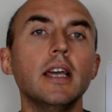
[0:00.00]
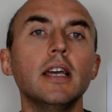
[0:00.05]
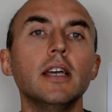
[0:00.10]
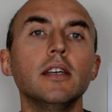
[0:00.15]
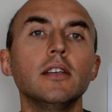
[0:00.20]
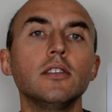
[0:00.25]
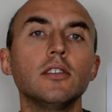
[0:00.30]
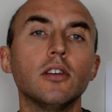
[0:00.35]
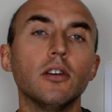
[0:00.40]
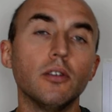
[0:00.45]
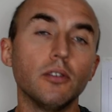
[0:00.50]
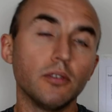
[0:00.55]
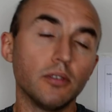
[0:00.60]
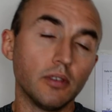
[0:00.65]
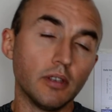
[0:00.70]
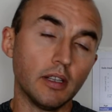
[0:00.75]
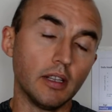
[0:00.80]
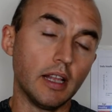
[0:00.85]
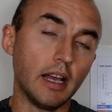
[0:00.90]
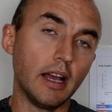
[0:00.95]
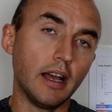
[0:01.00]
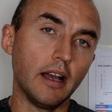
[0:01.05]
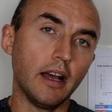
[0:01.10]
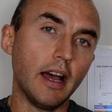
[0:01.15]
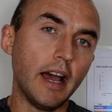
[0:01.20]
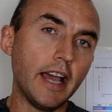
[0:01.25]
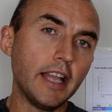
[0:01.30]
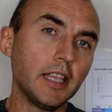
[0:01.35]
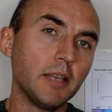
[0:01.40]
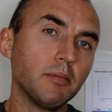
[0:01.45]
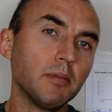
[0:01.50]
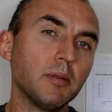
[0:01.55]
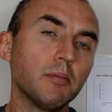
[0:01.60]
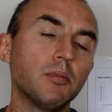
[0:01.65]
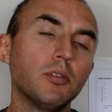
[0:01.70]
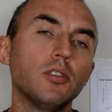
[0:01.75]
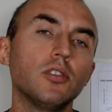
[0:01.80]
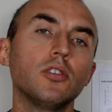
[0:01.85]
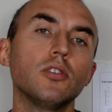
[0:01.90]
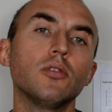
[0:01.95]
So item
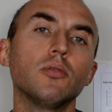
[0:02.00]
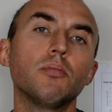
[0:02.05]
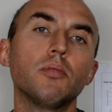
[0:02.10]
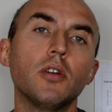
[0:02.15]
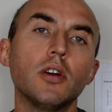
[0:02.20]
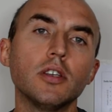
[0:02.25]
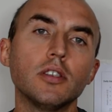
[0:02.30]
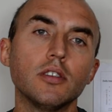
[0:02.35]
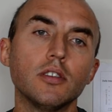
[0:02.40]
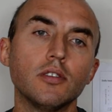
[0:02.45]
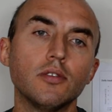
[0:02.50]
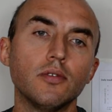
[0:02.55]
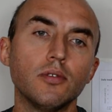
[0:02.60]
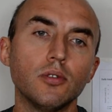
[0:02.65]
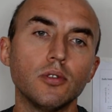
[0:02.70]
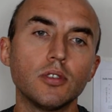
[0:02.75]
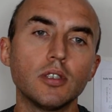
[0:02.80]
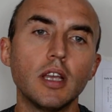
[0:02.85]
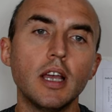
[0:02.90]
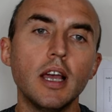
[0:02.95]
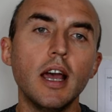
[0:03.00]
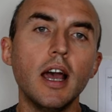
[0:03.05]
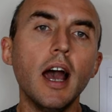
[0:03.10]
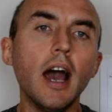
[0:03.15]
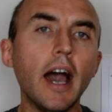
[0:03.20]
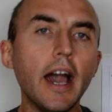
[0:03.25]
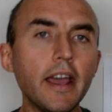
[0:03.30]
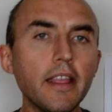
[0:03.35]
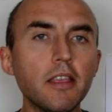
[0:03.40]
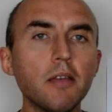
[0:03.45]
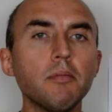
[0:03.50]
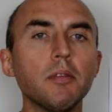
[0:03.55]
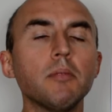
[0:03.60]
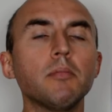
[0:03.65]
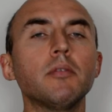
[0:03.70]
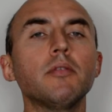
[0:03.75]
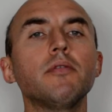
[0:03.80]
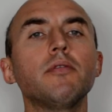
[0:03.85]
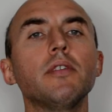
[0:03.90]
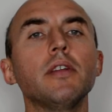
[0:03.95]
number 2, processed foods. Item
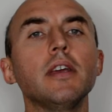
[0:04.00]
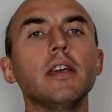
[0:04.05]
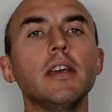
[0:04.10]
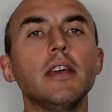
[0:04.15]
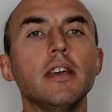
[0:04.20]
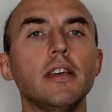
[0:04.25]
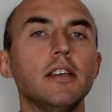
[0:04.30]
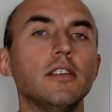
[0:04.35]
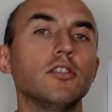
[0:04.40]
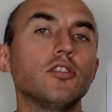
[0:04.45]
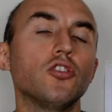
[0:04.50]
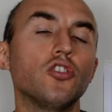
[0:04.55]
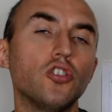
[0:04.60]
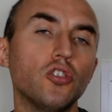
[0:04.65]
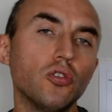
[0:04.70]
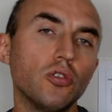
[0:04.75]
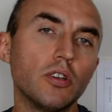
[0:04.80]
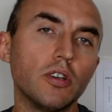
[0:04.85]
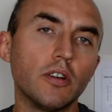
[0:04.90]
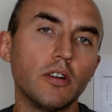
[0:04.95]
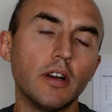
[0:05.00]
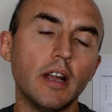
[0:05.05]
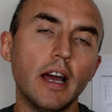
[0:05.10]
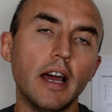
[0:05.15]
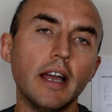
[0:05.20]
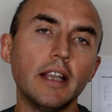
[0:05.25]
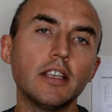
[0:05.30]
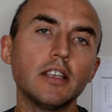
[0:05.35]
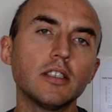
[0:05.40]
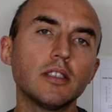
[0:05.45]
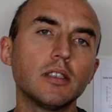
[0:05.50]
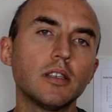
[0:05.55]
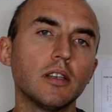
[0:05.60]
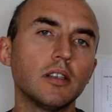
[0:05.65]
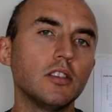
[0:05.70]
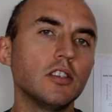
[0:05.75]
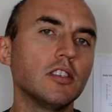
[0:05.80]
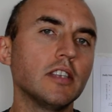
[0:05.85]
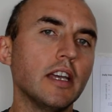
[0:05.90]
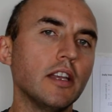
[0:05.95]
number 3 is sugar. I just
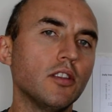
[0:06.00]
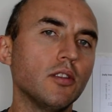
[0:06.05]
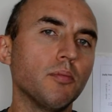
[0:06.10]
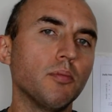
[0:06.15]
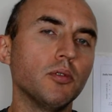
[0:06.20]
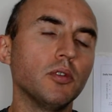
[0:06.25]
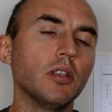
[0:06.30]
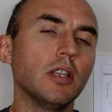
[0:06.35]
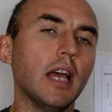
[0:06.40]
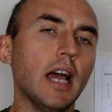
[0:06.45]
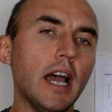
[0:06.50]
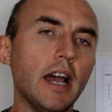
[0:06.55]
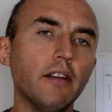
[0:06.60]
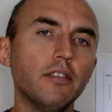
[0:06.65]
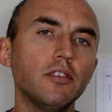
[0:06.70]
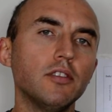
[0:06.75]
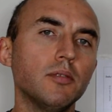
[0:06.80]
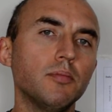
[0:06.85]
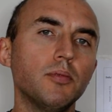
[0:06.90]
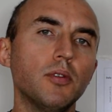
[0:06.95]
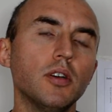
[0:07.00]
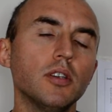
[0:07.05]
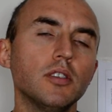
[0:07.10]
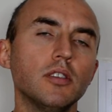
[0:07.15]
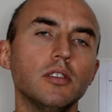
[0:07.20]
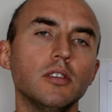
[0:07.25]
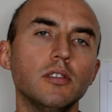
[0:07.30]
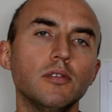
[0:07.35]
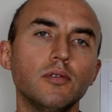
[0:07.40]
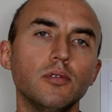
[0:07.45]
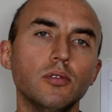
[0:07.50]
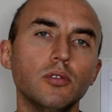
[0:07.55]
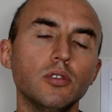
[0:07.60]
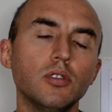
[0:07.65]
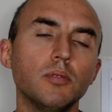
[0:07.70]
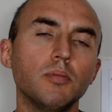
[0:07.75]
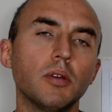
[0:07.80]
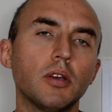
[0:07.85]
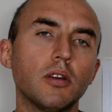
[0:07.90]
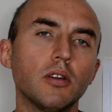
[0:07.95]
decided to put it after processed
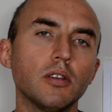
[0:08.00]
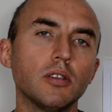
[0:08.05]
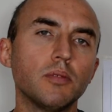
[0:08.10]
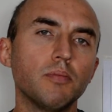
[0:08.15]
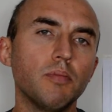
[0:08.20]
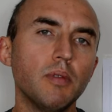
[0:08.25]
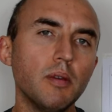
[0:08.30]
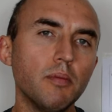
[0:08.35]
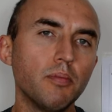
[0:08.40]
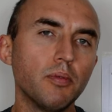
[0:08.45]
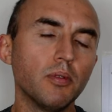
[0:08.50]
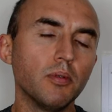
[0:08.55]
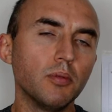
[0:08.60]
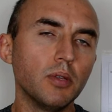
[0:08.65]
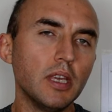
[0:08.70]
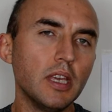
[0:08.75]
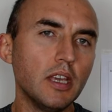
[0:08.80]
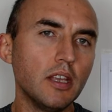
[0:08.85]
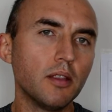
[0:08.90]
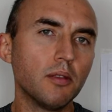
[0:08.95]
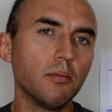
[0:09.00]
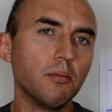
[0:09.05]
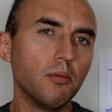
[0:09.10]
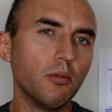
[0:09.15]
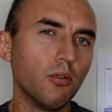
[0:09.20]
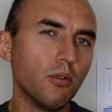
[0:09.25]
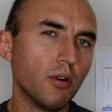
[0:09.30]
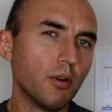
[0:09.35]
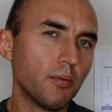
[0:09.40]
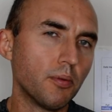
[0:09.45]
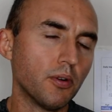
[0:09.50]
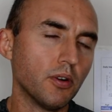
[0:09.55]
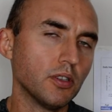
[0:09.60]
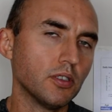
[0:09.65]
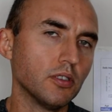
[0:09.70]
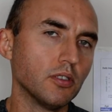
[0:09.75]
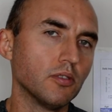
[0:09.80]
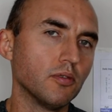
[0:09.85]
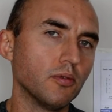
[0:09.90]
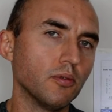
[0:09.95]
foods because people eat more
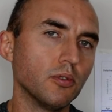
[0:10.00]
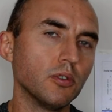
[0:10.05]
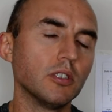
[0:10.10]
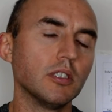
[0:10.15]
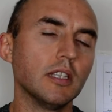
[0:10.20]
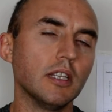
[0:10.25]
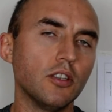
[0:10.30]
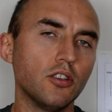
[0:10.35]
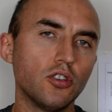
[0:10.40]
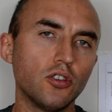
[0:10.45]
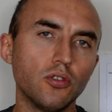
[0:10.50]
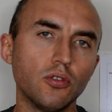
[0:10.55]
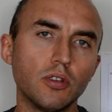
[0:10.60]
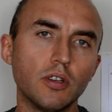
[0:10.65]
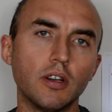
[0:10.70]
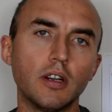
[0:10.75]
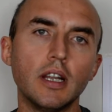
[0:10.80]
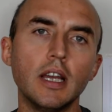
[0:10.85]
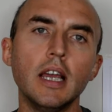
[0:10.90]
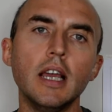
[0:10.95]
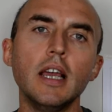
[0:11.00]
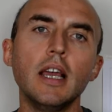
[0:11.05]
processed foods than sugar.